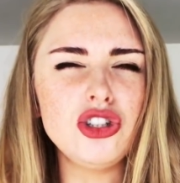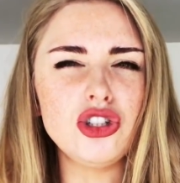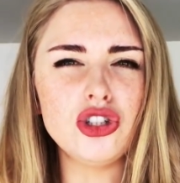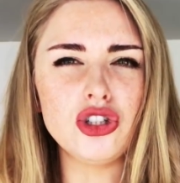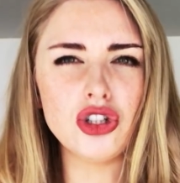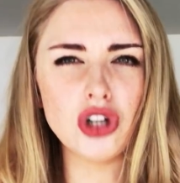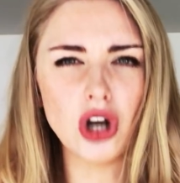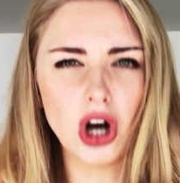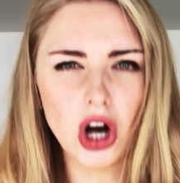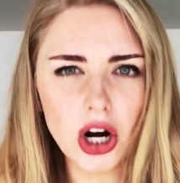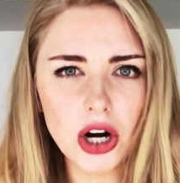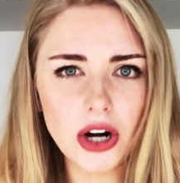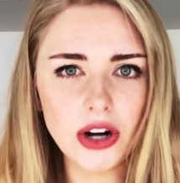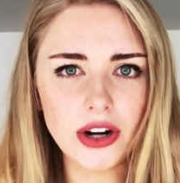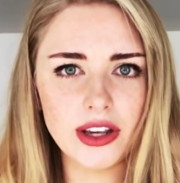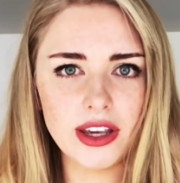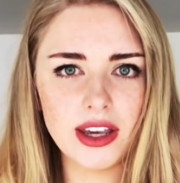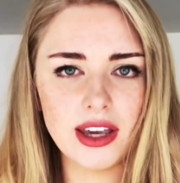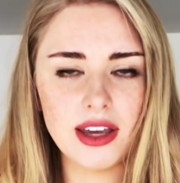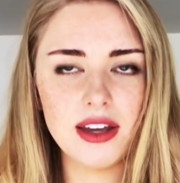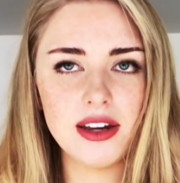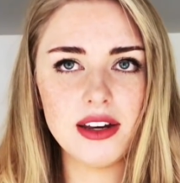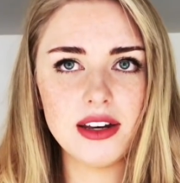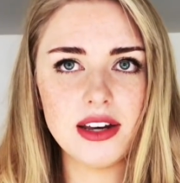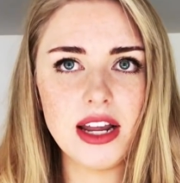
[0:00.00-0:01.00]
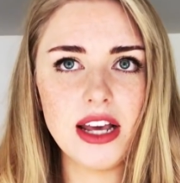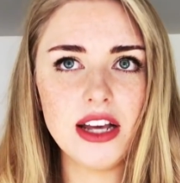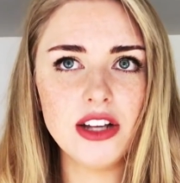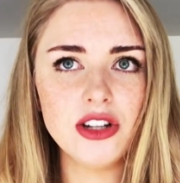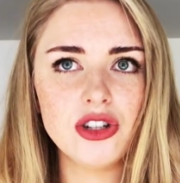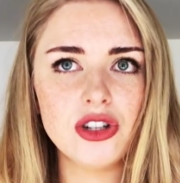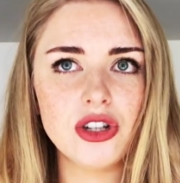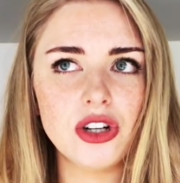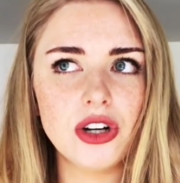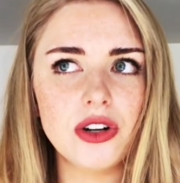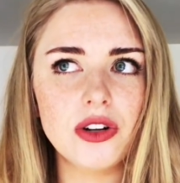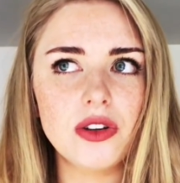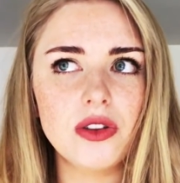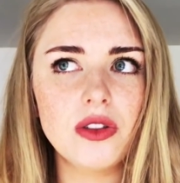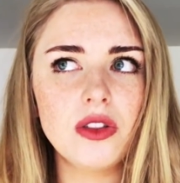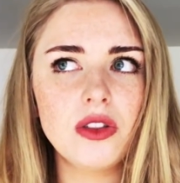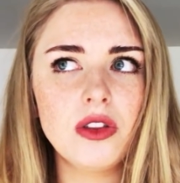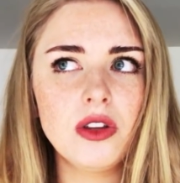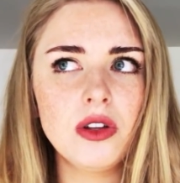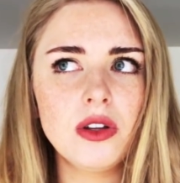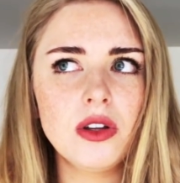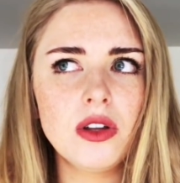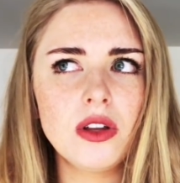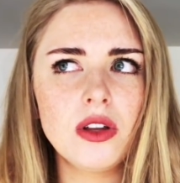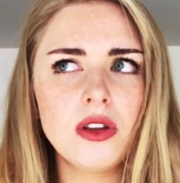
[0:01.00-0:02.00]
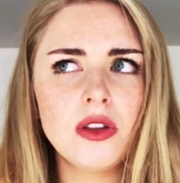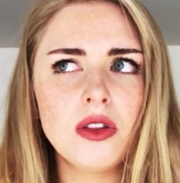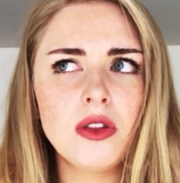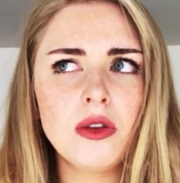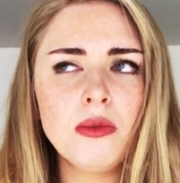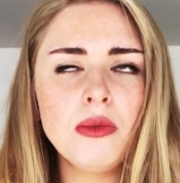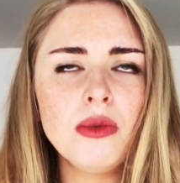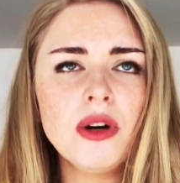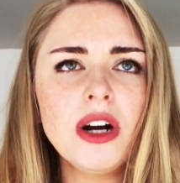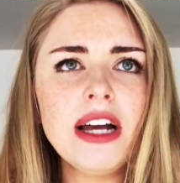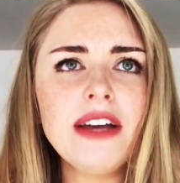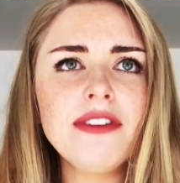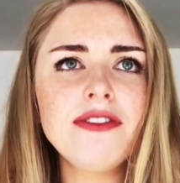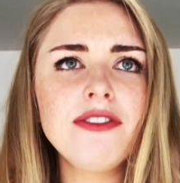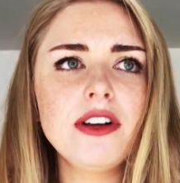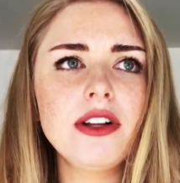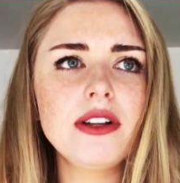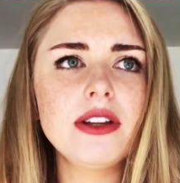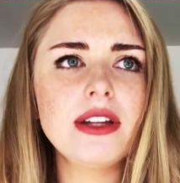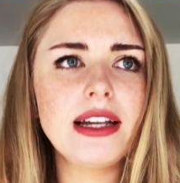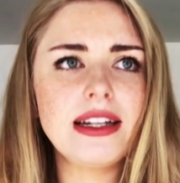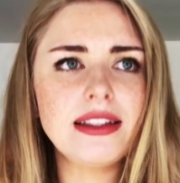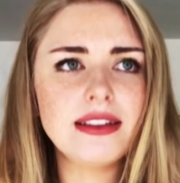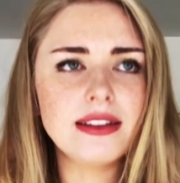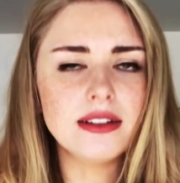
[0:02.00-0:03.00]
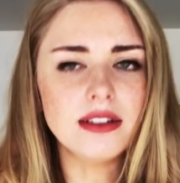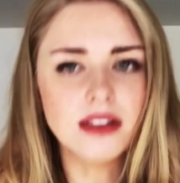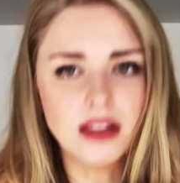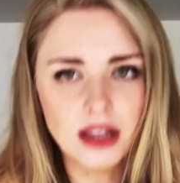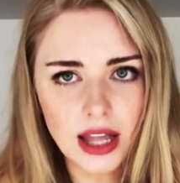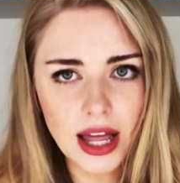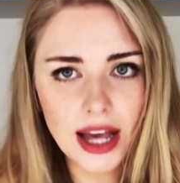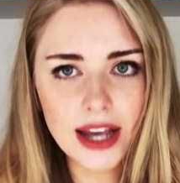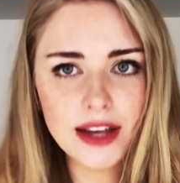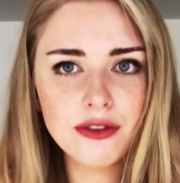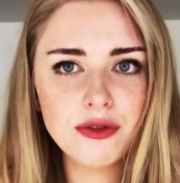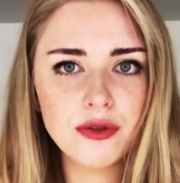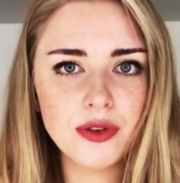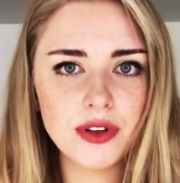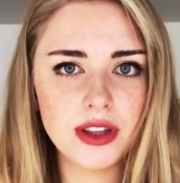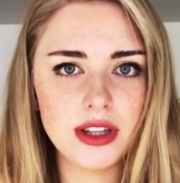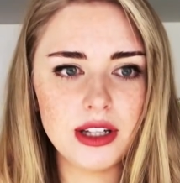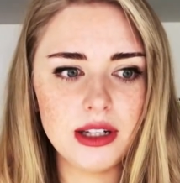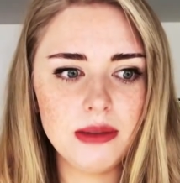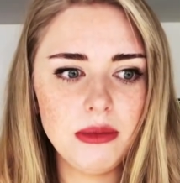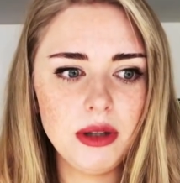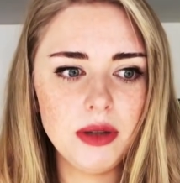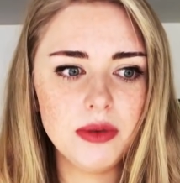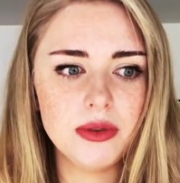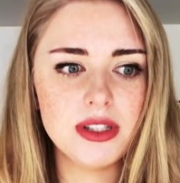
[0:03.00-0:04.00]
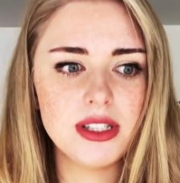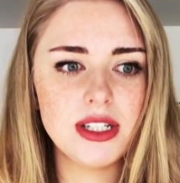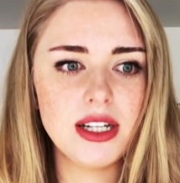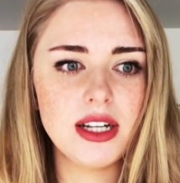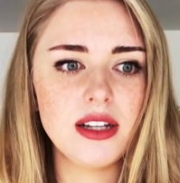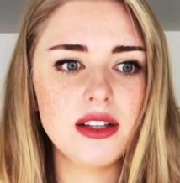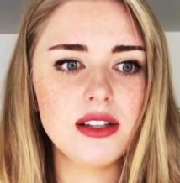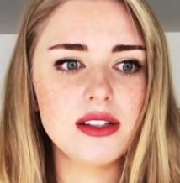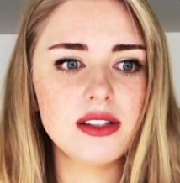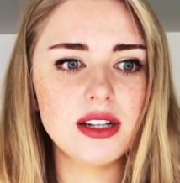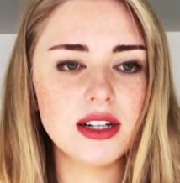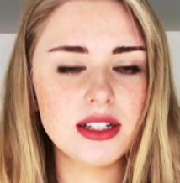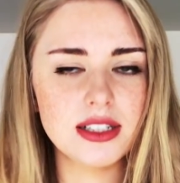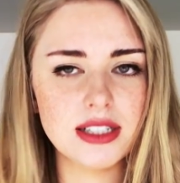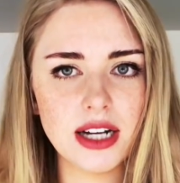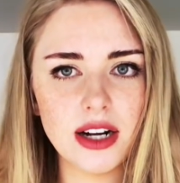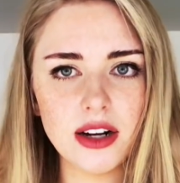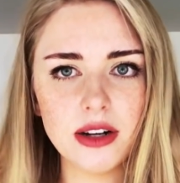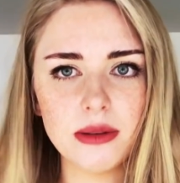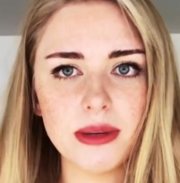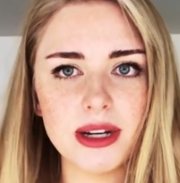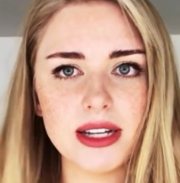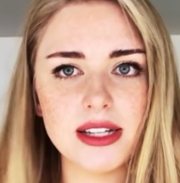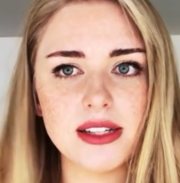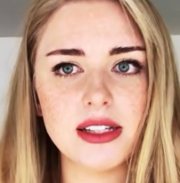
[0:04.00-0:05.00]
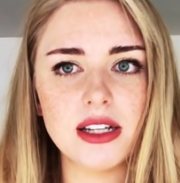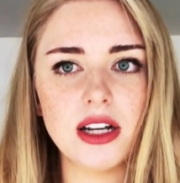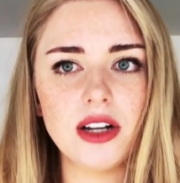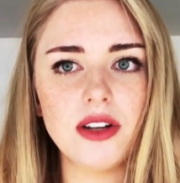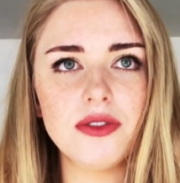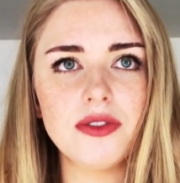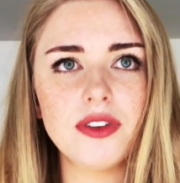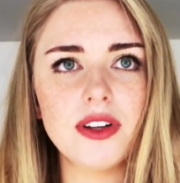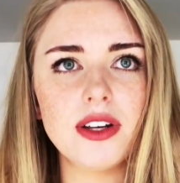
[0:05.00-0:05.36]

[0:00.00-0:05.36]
dark in nature, the more I felt like the life within me was getting sucked out of myself.